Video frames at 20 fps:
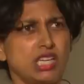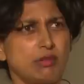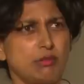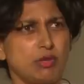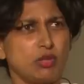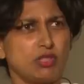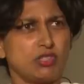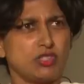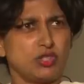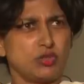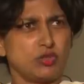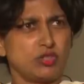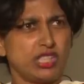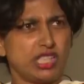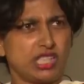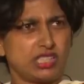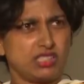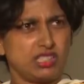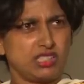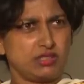that because
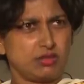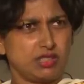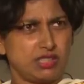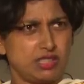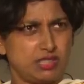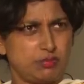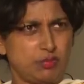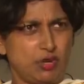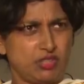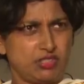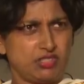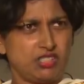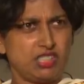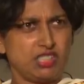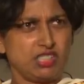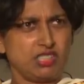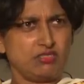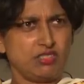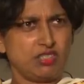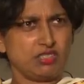Durex is uh,
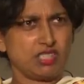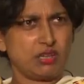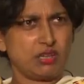sponsoring you or